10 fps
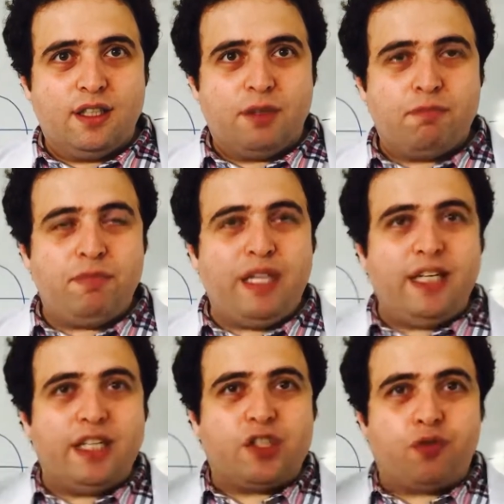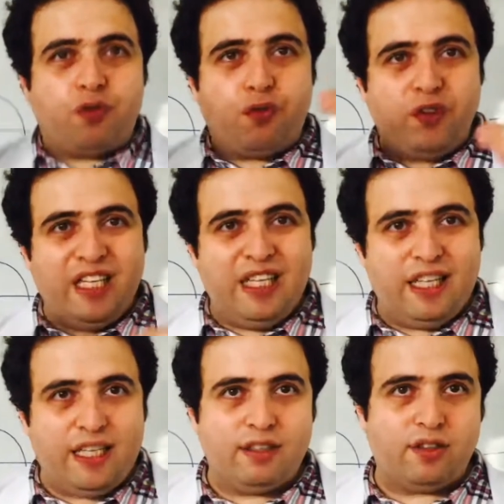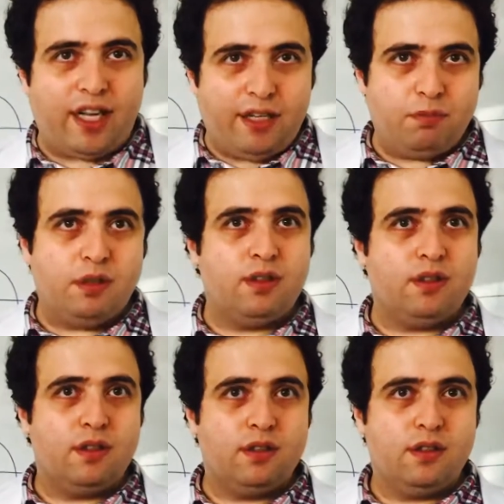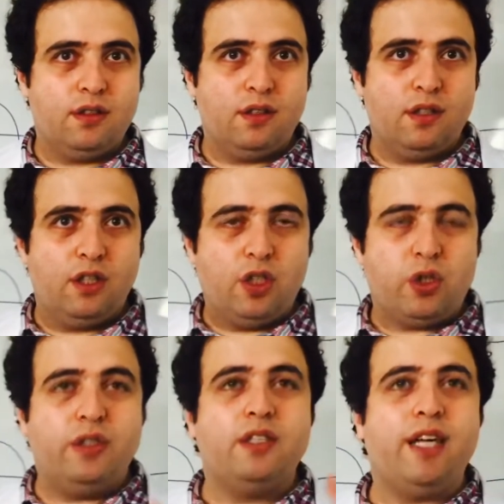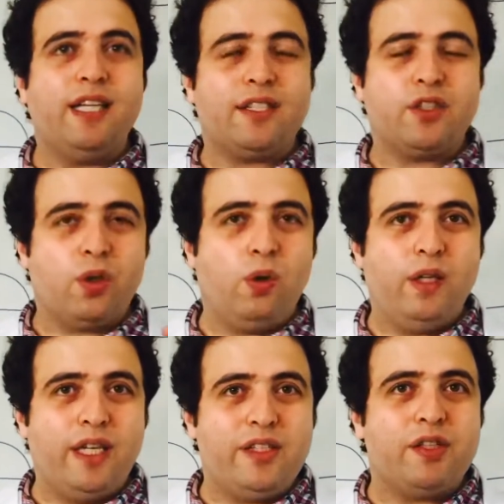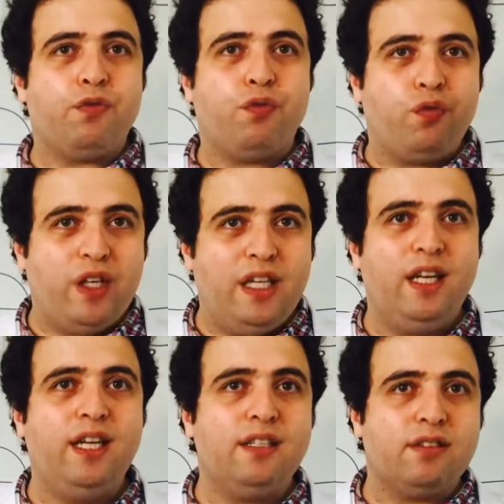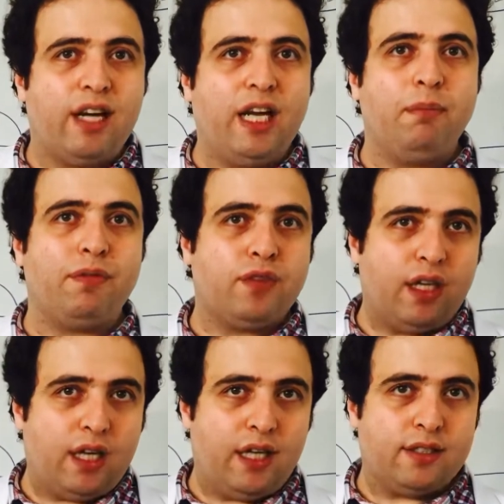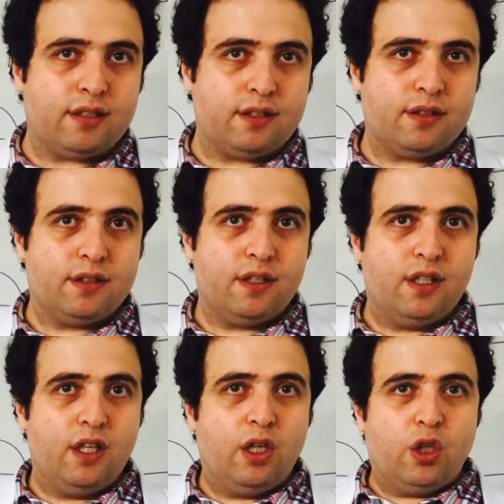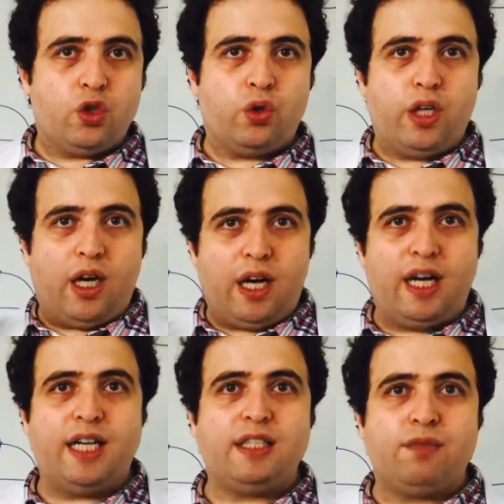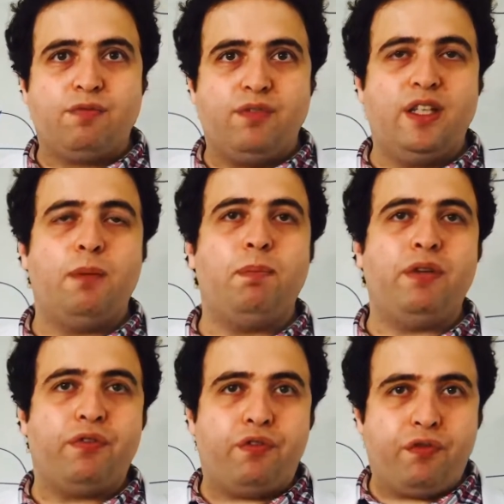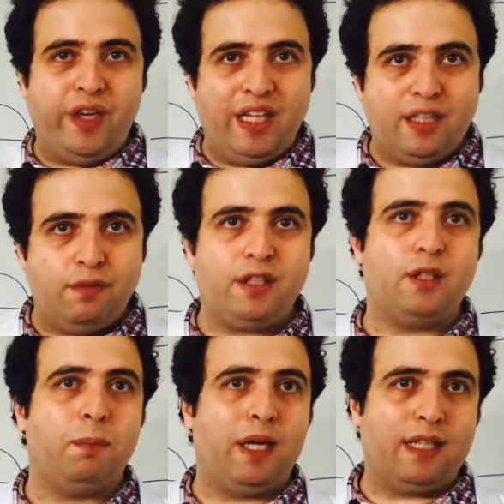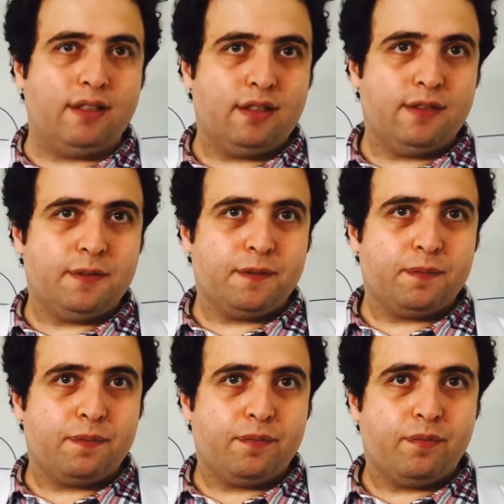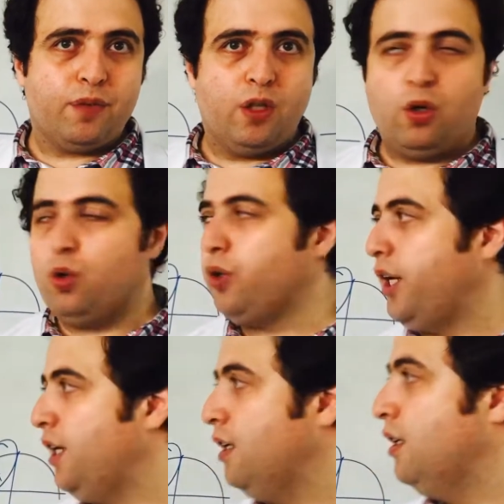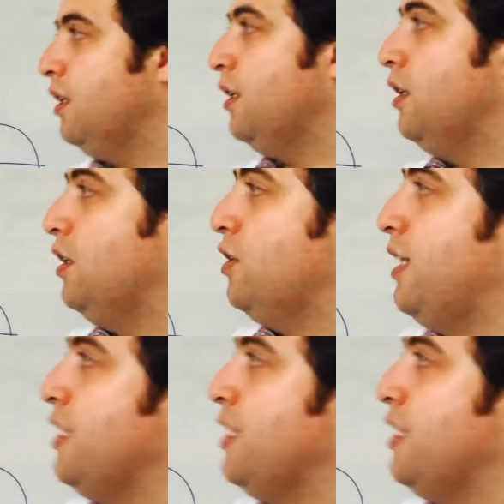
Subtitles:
meaning it's feeling time. So the diastole is a feeling time of the heart. So the heart will be filled with the blood. Okay, that's